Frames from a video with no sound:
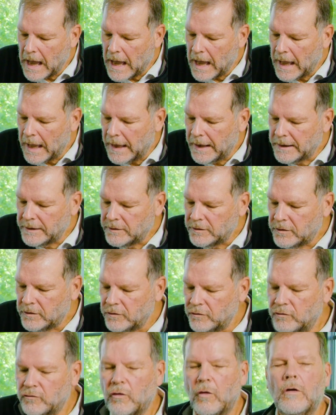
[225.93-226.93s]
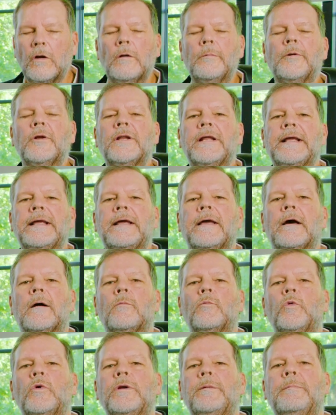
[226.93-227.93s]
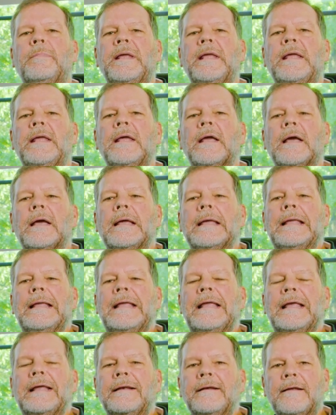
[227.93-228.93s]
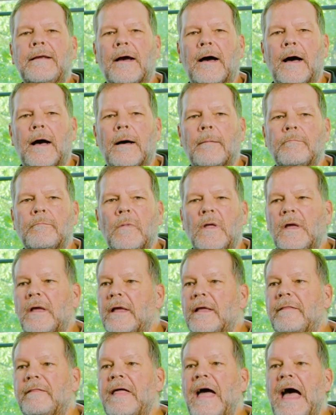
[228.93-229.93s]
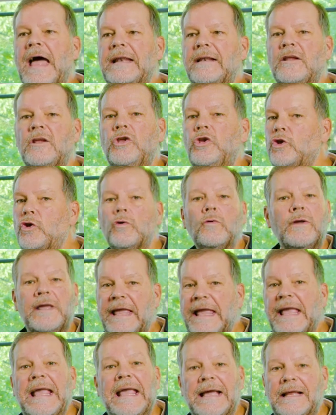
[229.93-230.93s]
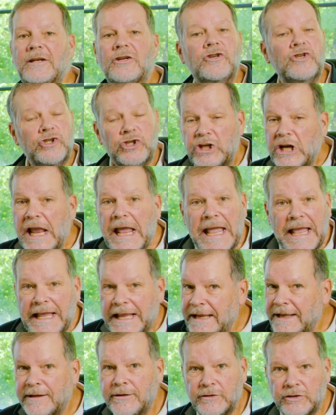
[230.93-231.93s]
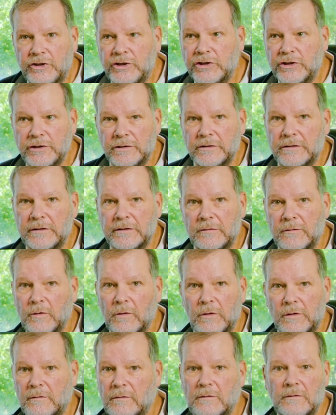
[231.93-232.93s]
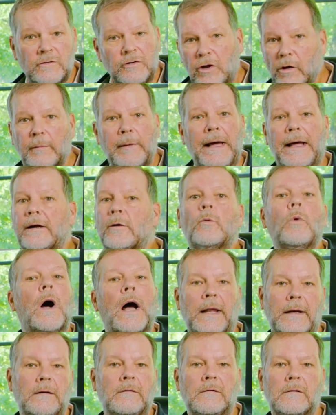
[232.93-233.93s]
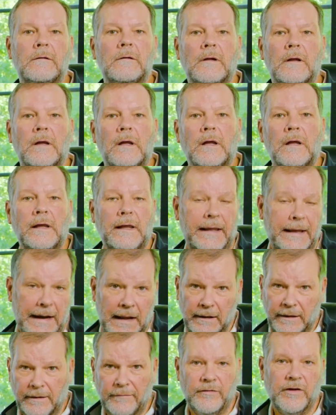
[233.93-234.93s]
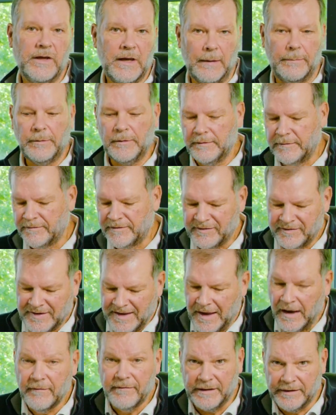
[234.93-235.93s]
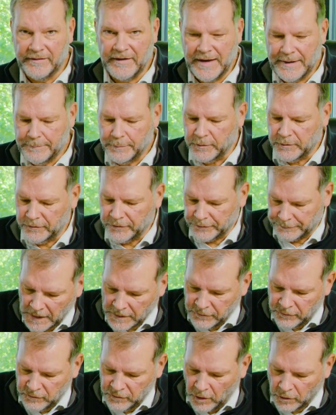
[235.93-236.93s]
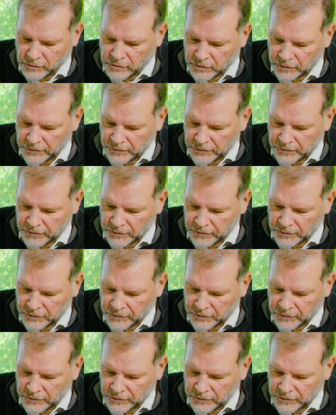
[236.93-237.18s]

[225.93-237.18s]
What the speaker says: Uncontrollable income would be income that you can't change no matter what. And I'll give you a couple of examples. Social